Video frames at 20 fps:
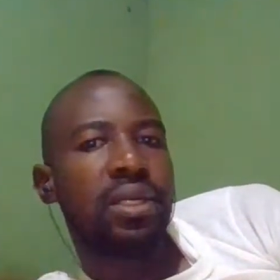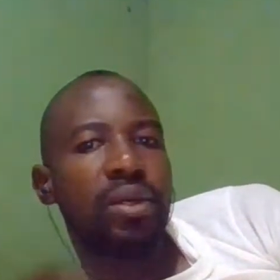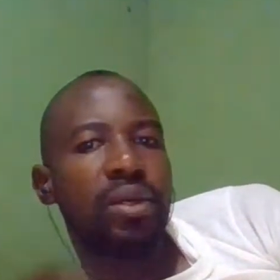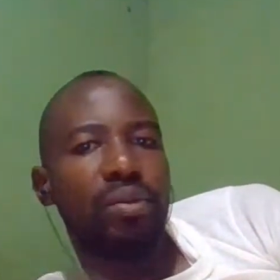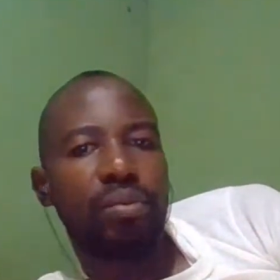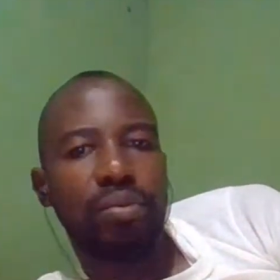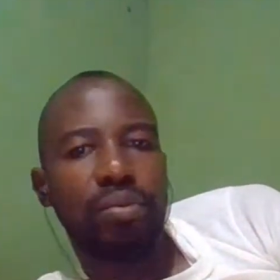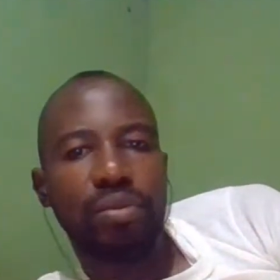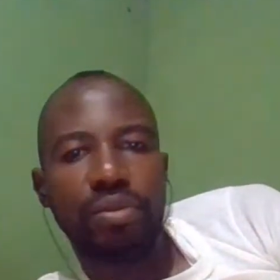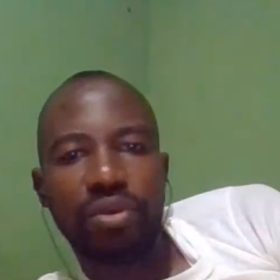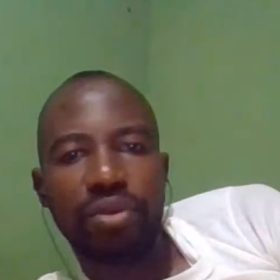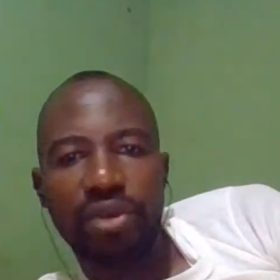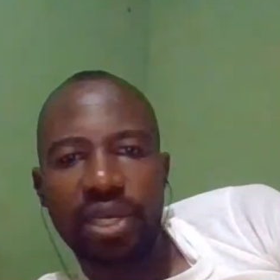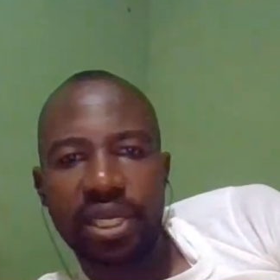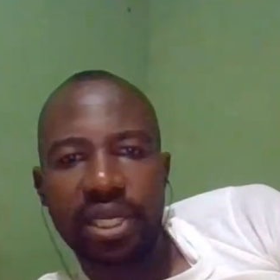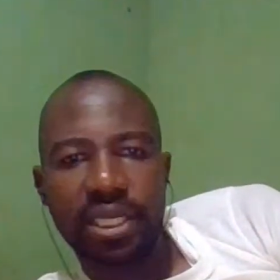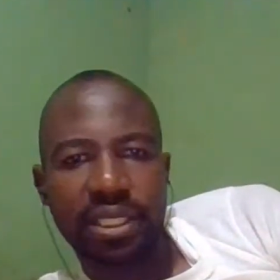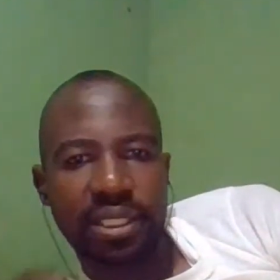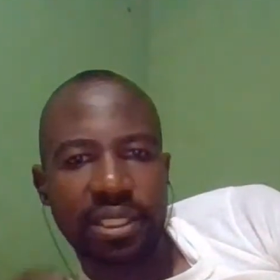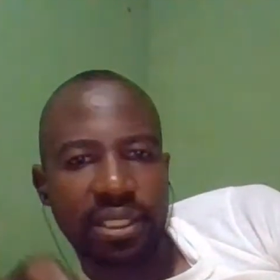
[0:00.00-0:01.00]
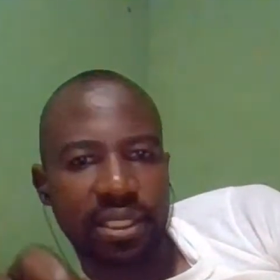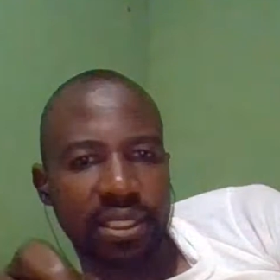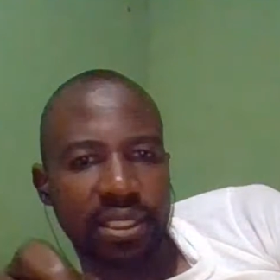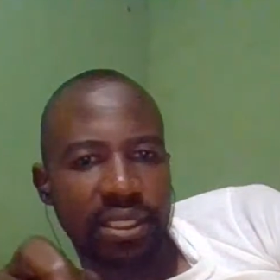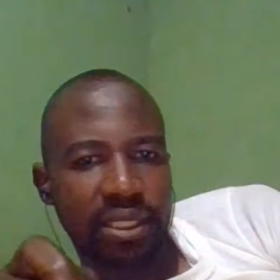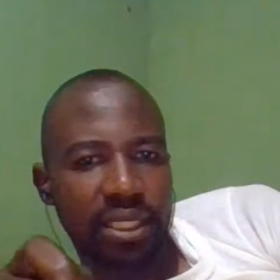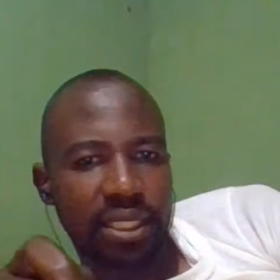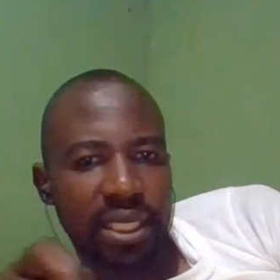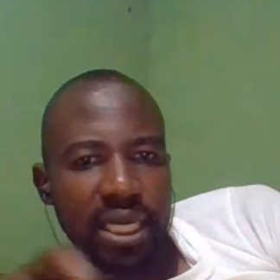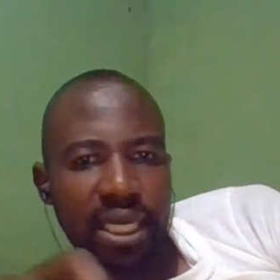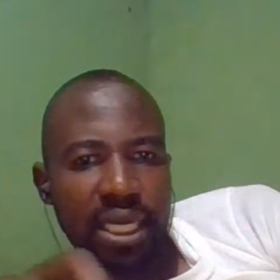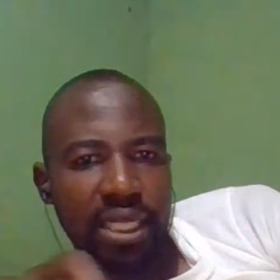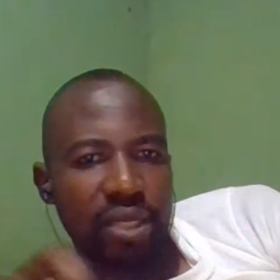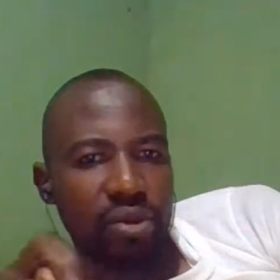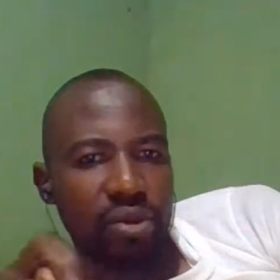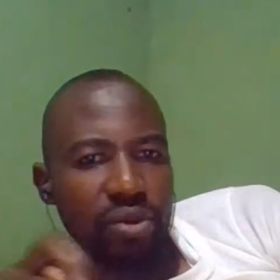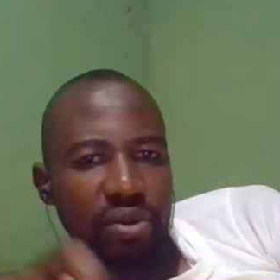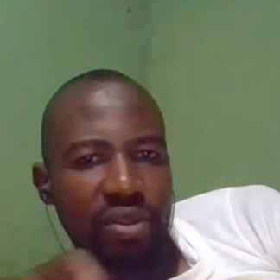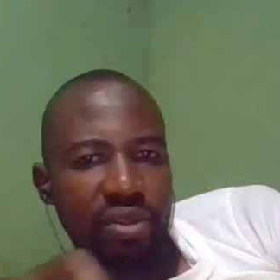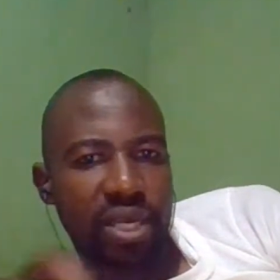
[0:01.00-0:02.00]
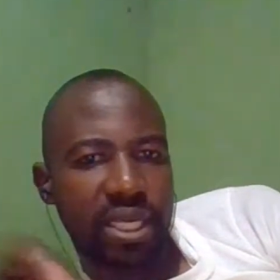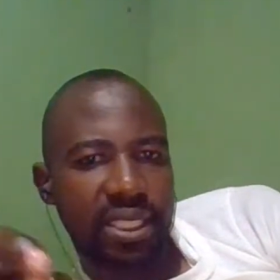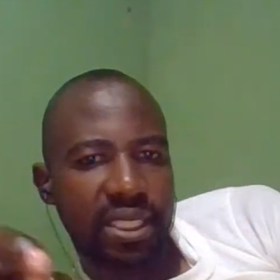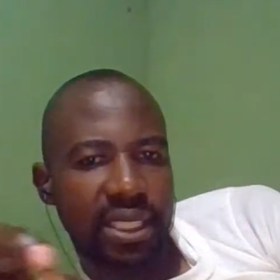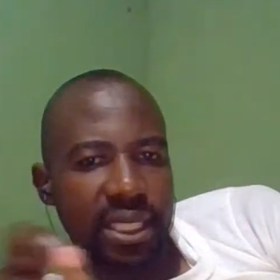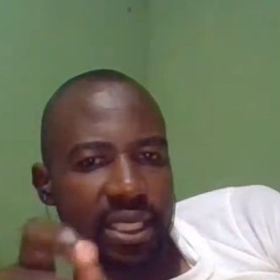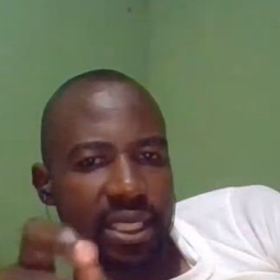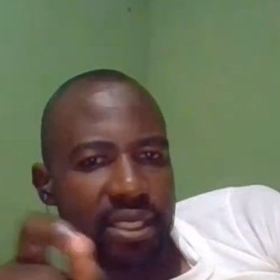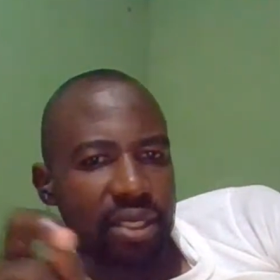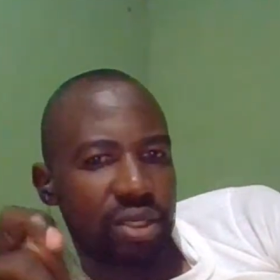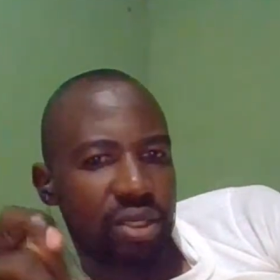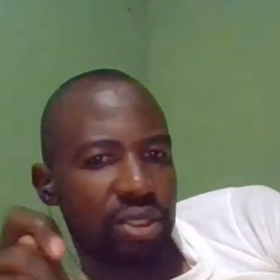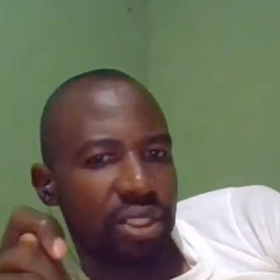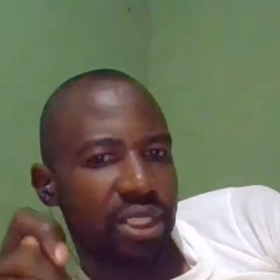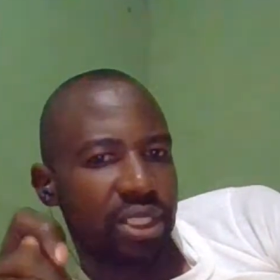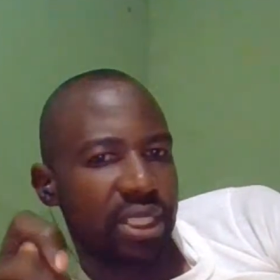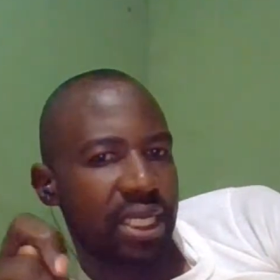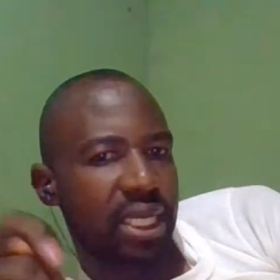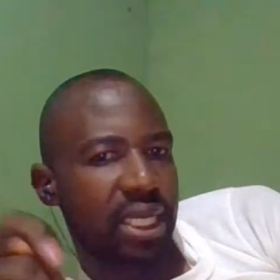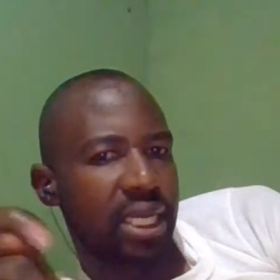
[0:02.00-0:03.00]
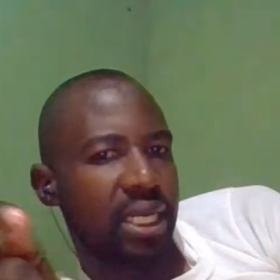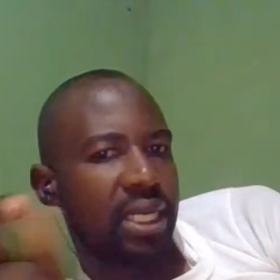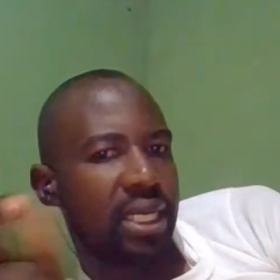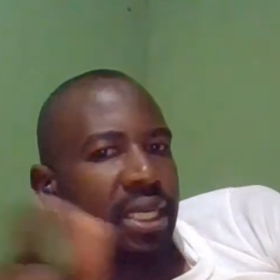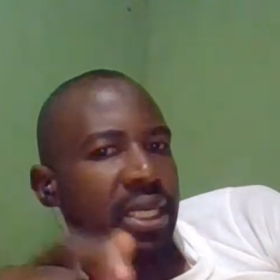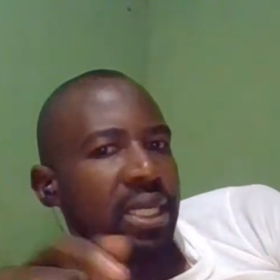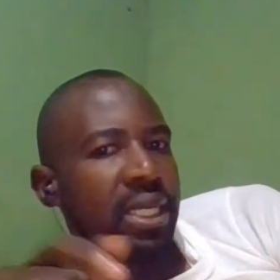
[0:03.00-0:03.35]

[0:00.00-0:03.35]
more than any other technological